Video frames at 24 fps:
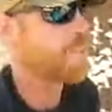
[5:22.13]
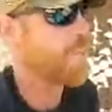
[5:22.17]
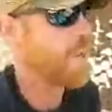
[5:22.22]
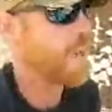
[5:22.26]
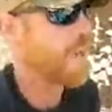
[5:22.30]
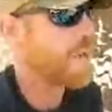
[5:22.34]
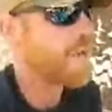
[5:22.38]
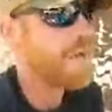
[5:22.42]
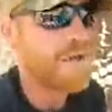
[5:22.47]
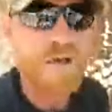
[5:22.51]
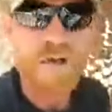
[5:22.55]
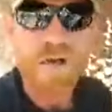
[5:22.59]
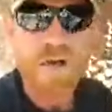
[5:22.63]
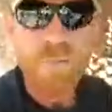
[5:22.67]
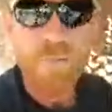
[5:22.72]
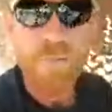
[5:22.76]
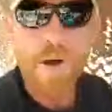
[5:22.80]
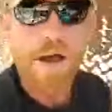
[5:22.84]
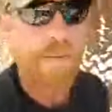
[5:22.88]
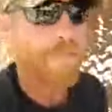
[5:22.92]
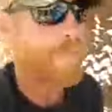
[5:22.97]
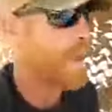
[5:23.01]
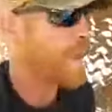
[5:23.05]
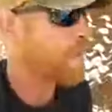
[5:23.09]
My mail's
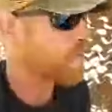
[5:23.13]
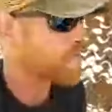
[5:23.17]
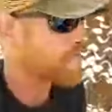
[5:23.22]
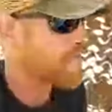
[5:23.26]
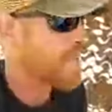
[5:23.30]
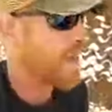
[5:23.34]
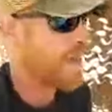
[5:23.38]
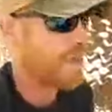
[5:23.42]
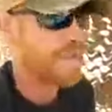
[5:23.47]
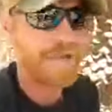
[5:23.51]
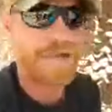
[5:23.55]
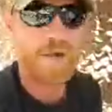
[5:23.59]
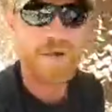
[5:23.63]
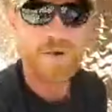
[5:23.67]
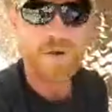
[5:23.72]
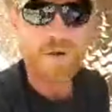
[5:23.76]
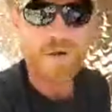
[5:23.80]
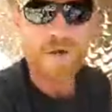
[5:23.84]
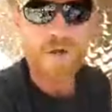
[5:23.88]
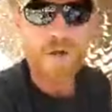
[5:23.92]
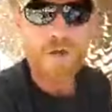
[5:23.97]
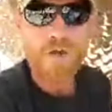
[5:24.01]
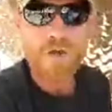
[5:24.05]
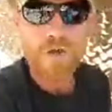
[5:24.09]
not here you don't
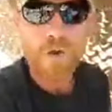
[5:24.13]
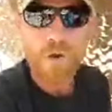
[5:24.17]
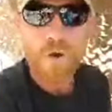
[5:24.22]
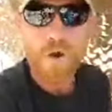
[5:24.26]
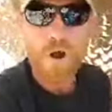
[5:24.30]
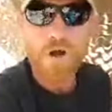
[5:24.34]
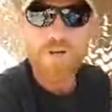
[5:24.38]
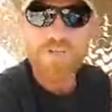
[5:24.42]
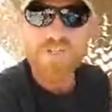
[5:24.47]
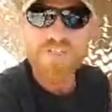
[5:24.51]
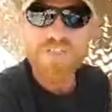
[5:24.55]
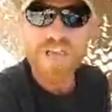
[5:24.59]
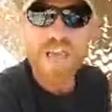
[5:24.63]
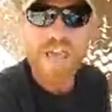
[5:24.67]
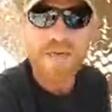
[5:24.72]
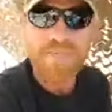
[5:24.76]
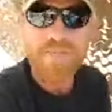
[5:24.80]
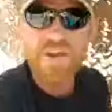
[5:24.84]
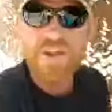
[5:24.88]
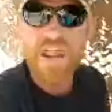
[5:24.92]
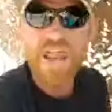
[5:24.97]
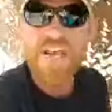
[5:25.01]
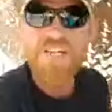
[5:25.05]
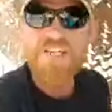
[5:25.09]
understand the nature
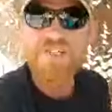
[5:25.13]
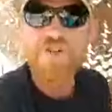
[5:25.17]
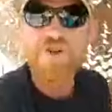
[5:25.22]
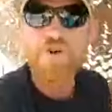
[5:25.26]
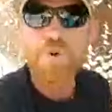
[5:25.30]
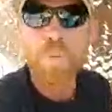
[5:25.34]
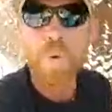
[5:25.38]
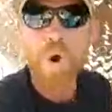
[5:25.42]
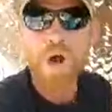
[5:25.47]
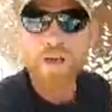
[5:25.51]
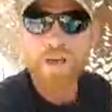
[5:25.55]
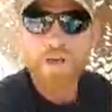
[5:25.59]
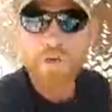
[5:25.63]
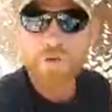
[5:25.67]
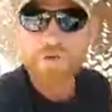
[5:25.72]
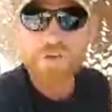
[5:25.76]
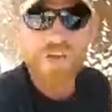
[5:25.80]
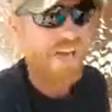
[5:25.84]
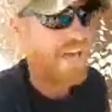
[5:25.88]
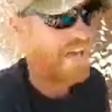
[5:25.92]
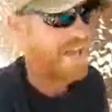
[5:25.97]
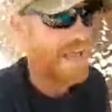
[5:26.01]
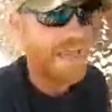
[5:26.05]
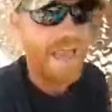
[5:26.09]
of what you did and,
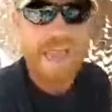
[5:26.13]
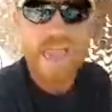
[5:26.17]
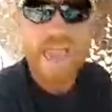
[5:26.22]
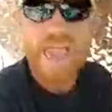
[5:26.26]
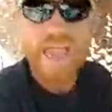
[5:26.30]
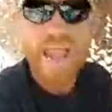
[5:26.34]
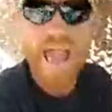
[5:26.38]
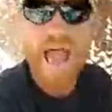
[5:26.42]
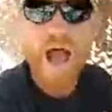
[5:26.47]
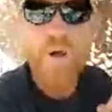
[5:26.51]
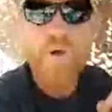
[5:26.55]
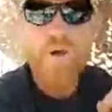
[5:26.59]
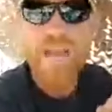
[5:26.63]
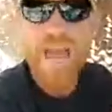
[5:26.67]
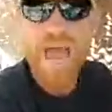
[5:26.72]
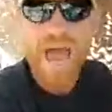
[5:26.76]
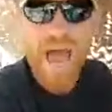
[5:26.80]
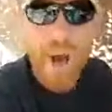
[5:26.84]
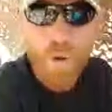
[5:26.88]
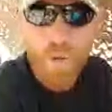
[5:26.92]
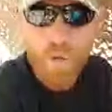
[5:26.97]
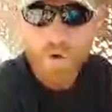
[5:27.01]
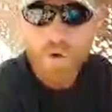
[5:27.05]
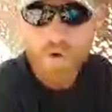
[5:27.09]
and how coward you
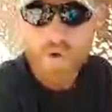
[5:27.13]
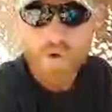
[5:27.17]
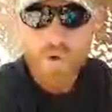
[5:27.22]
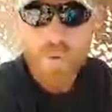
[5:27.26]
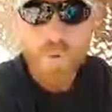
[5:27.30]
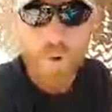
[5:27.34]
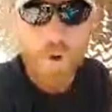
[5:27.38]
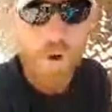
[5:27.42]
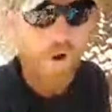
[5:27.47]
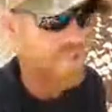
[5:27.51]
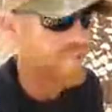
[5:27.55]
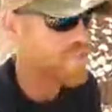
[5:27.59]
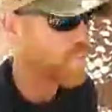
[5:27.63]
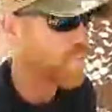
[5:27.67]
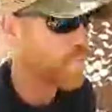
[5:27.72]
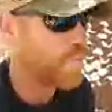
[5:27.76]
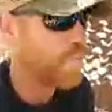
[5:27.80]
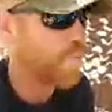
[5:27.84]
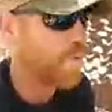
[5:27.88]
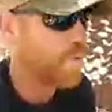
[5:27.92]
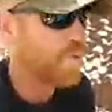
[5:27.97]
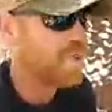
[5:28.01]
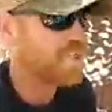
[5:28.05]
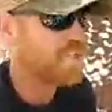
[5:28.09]
are. So we're
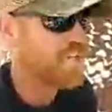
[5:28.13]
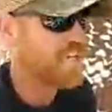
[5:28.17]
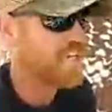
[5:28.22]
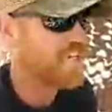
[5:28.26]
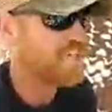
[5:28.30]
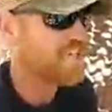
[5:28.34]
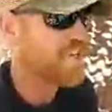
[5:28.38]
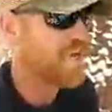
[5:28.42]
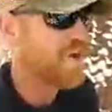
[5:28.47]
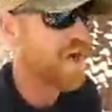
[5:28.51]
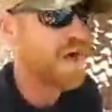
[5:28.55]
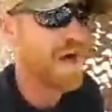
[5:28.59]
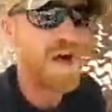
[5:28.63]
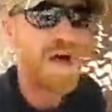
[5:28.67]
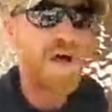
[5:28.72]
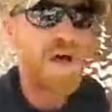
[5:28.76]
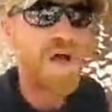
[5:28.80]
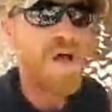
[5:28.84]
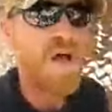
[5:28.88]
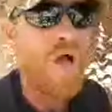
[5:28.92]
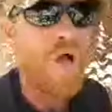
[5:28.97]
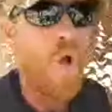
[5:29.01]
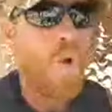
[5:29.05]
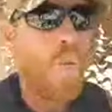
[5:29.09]
just uh, we're
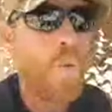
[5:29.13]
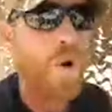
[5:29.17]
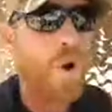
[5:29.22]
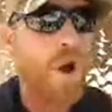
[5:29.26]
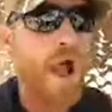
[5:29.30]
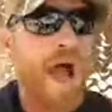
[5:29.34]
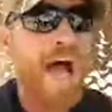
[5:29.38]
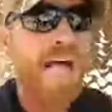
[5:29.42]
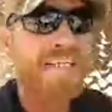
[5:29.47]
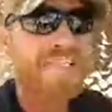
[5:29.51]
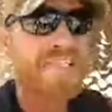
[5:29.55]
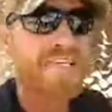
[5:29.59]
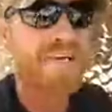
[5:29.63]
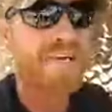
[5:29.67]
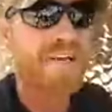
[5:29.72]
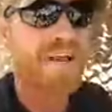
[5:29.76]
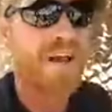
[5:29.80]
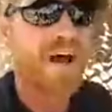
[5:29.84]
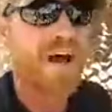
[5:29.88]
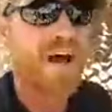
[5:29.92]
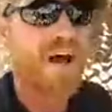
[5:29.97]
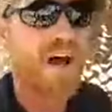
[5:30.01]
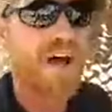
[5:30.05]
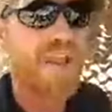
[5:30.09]
asking uh,
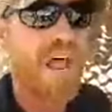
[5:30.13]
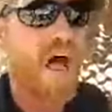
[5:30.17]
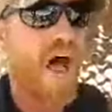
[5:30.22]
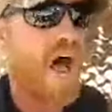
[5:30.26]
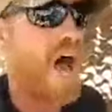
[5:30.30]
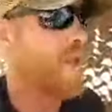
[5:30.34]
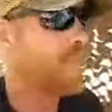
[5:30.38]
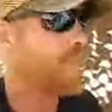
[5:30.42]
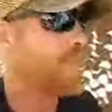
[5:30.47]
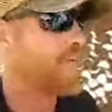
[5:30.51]
anonymous flat